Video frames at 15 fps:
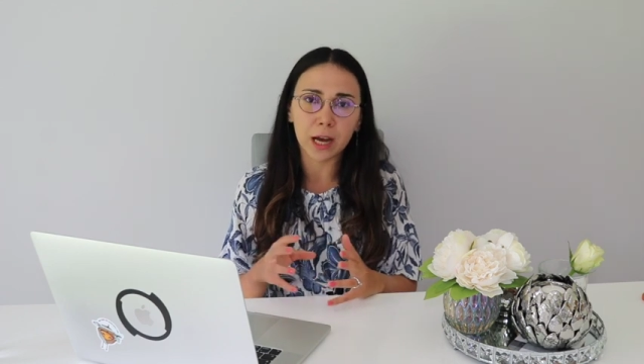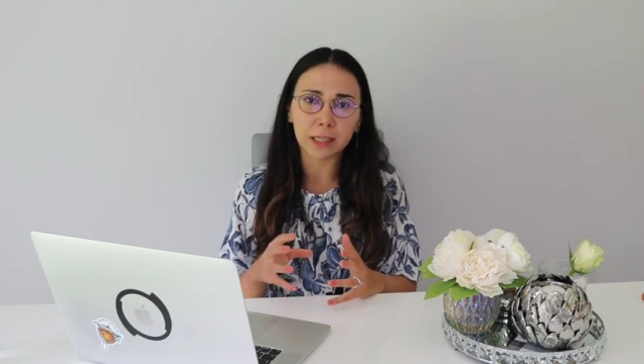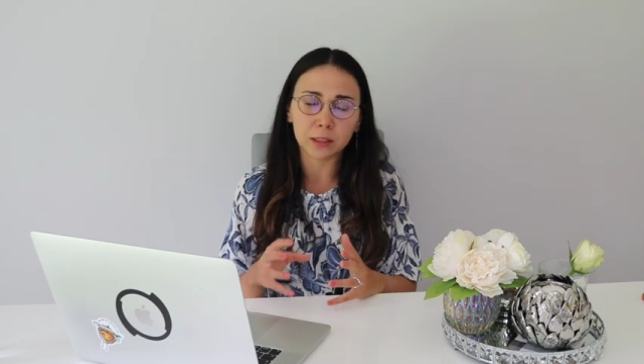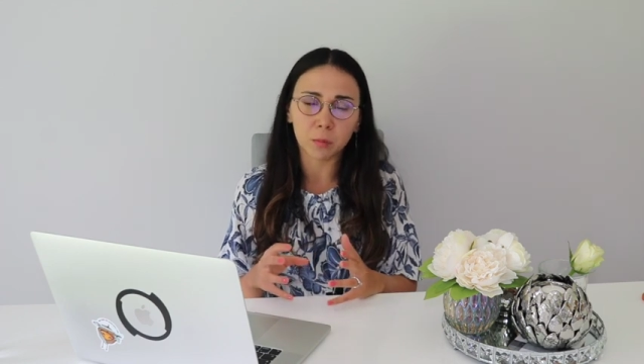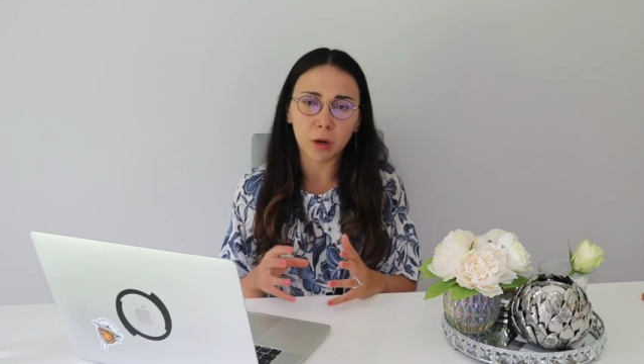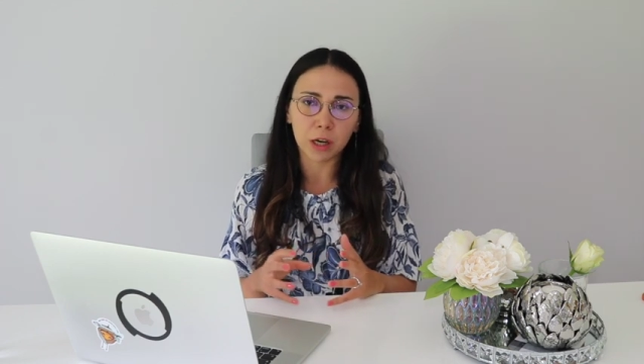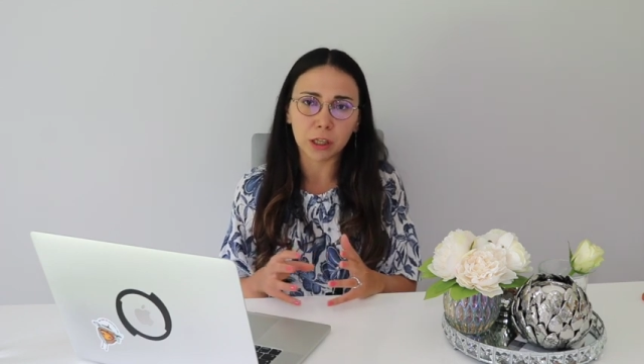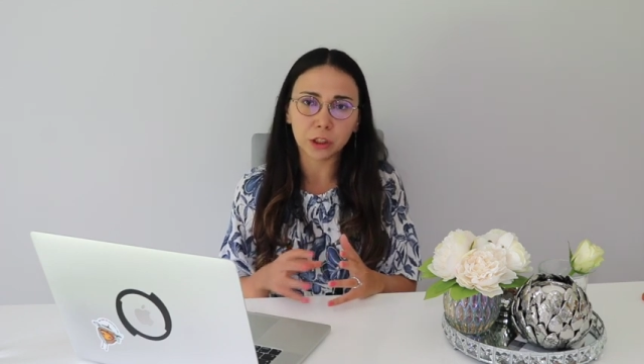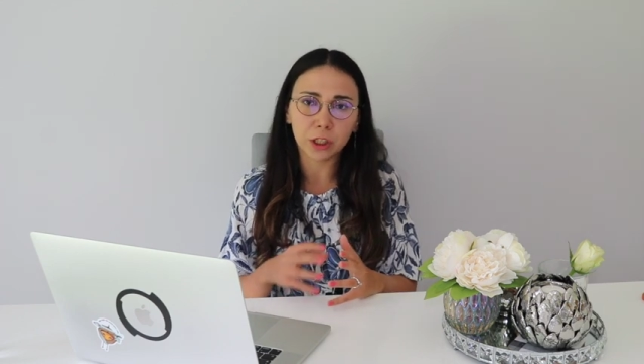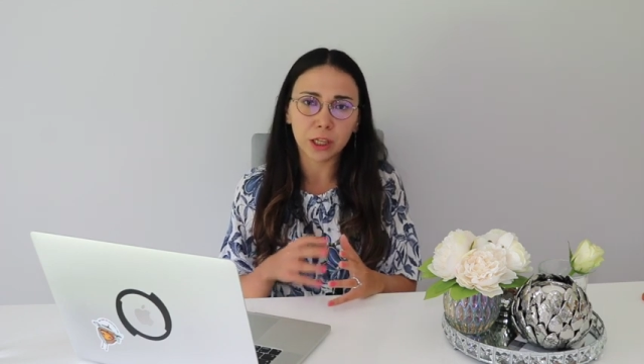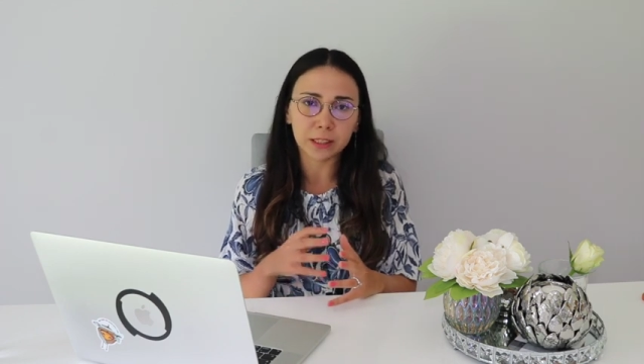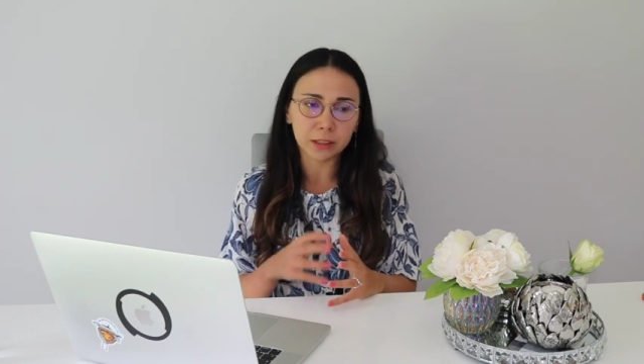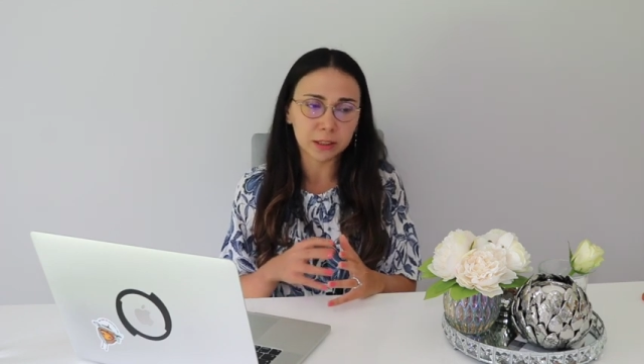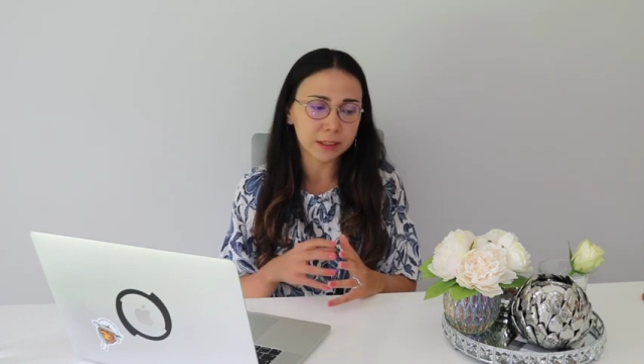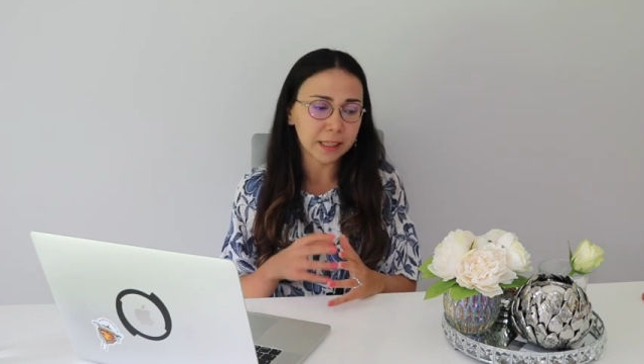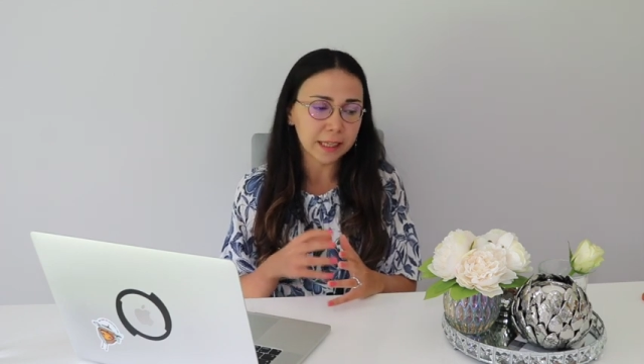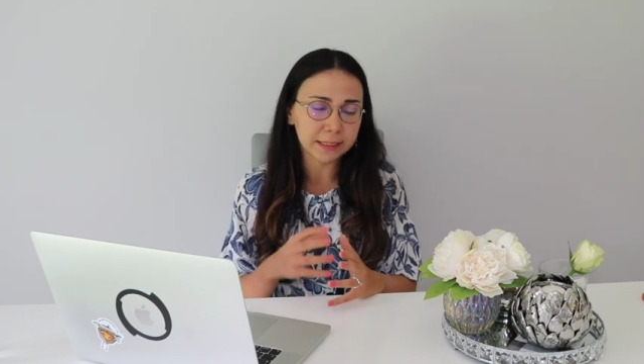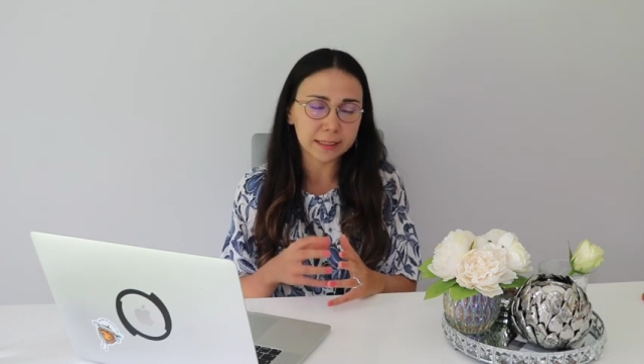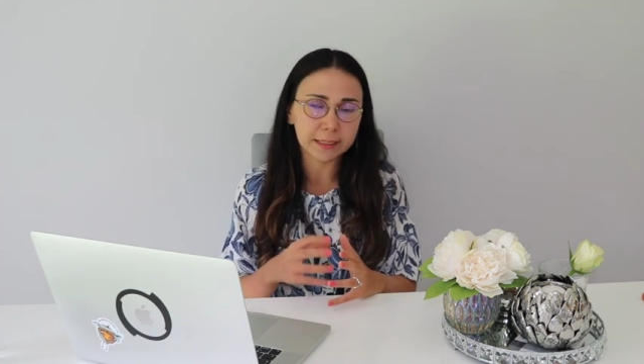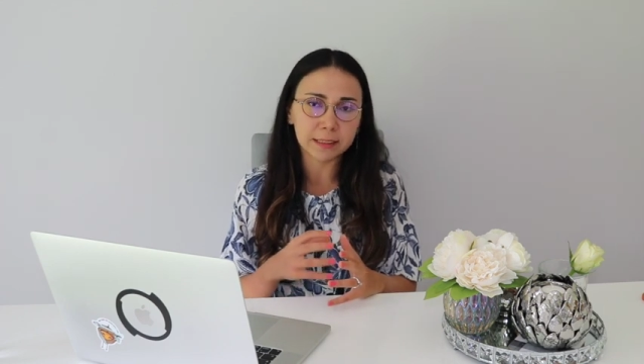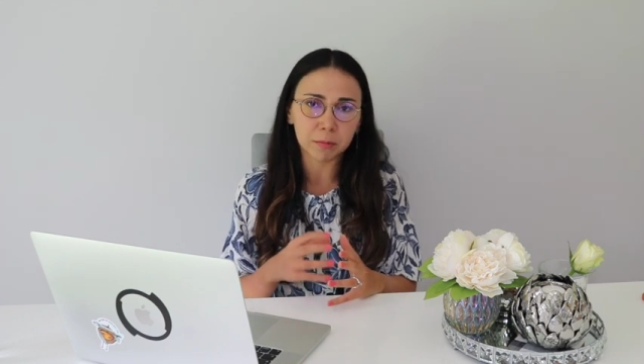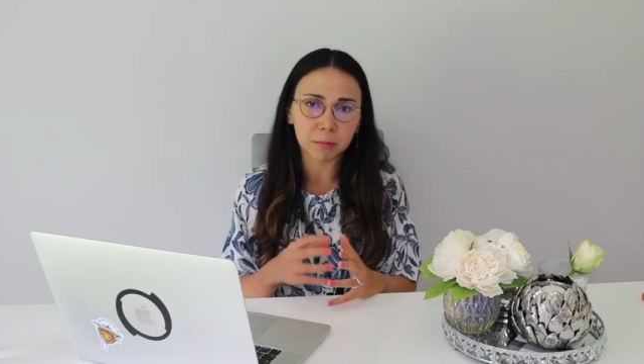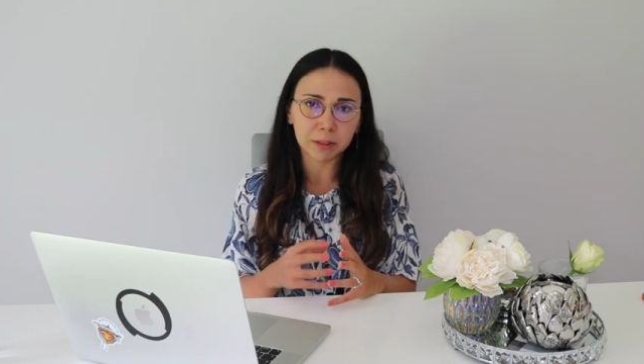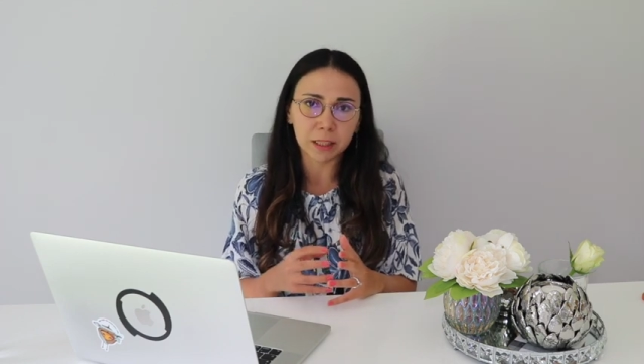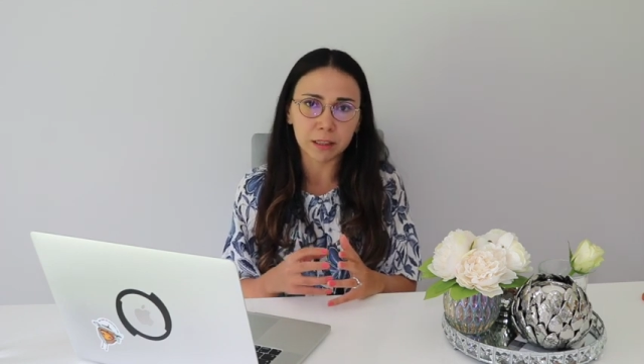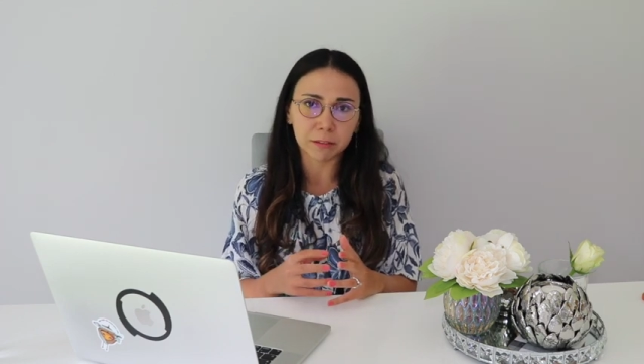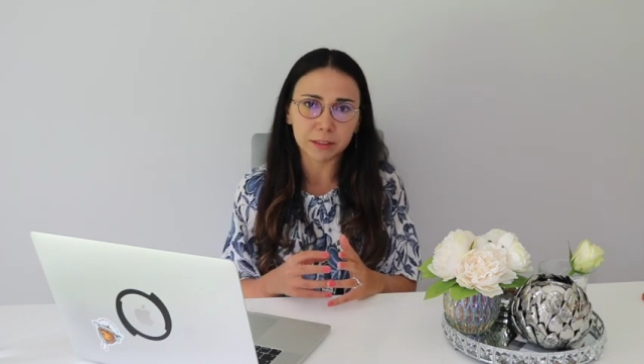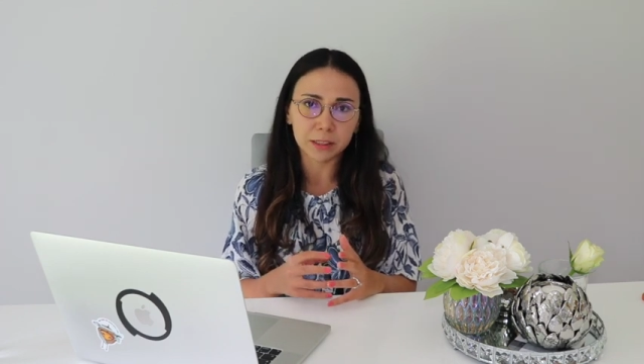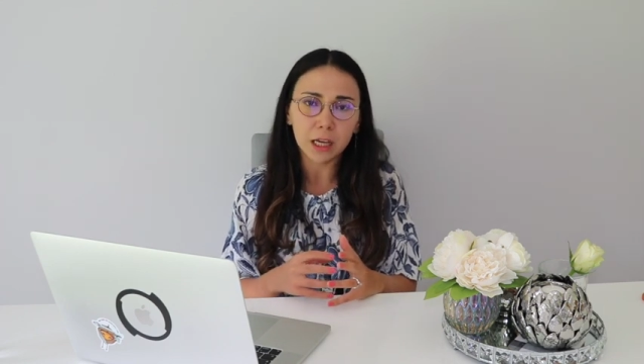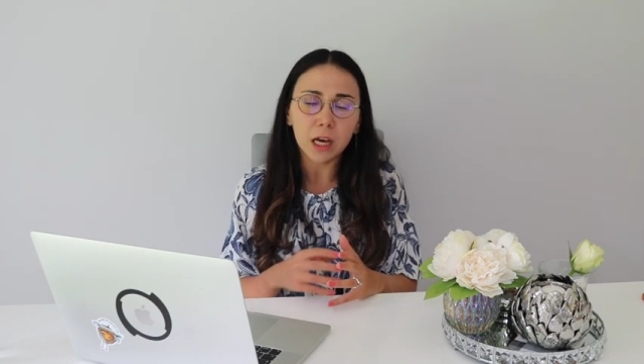as much as tests
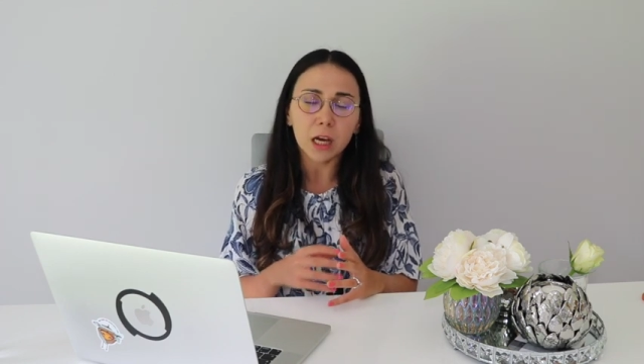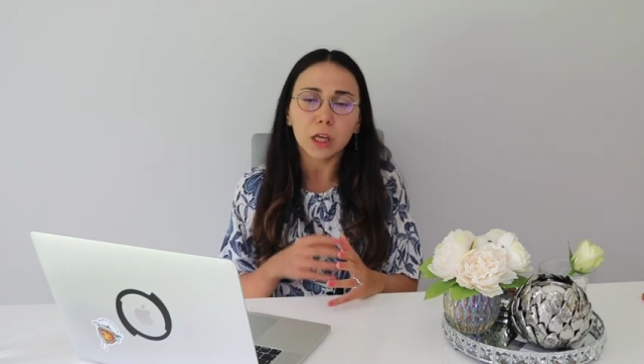themselves.